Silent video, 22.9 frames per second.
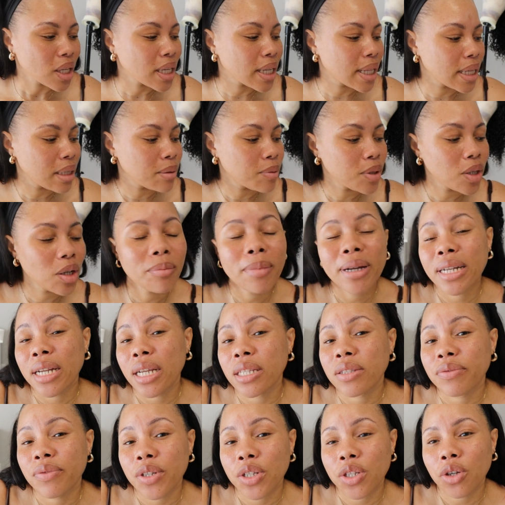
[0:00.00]
see you on the
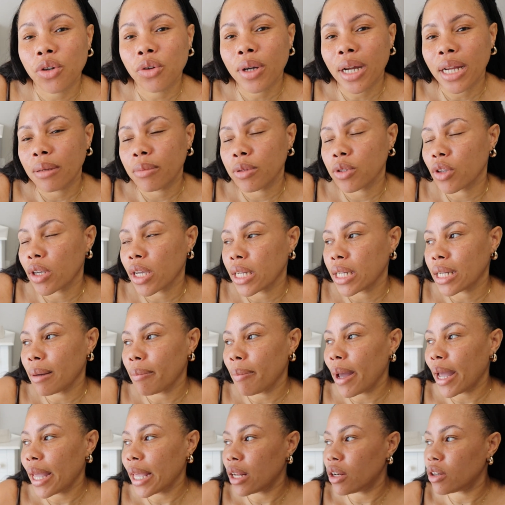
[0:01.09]
next video.
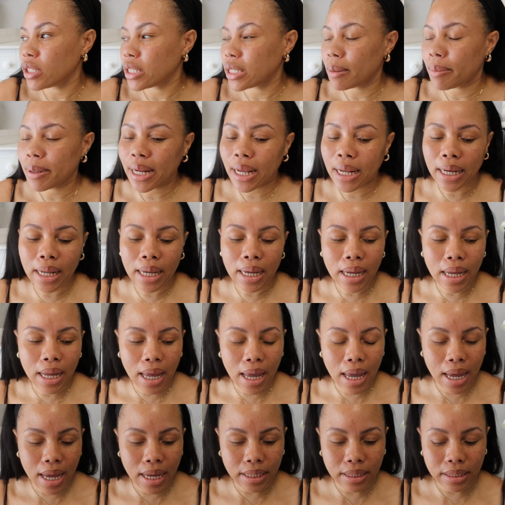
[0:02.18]
Phaello, Tshabalala,
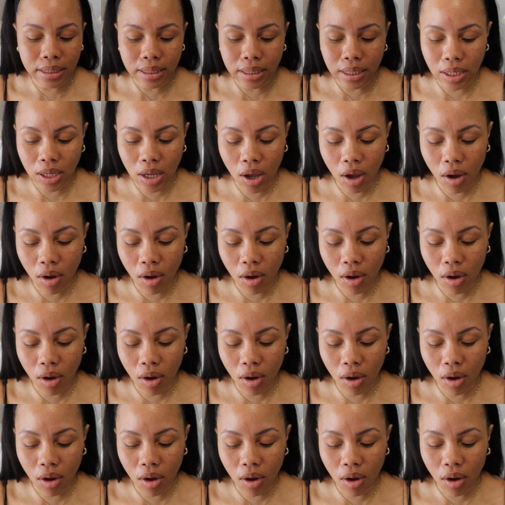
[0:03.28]
and.